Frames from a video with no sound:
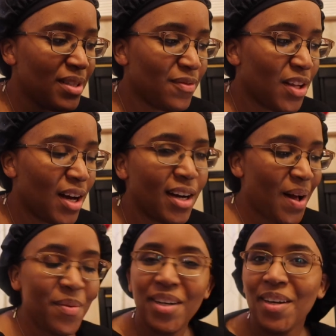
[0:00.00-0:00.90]
this vlog,
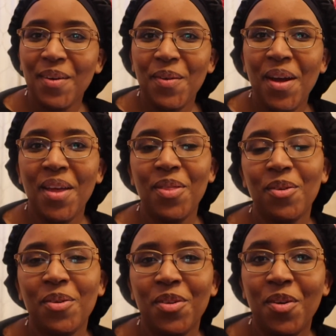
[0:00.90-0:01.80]
I want to go
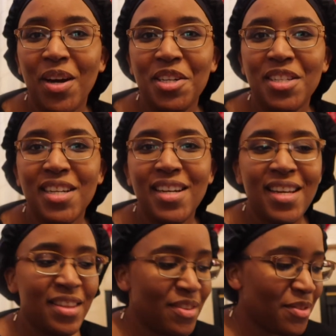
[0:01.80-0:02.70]
through the question
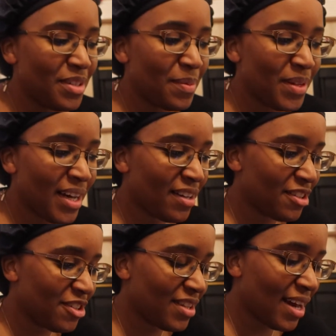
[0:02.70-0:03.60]
and through some of the
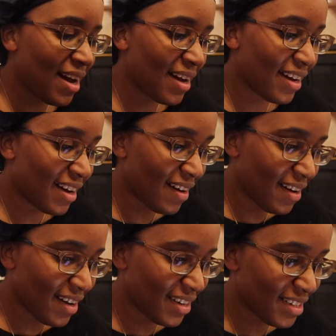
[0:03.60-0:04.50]
answers that I got.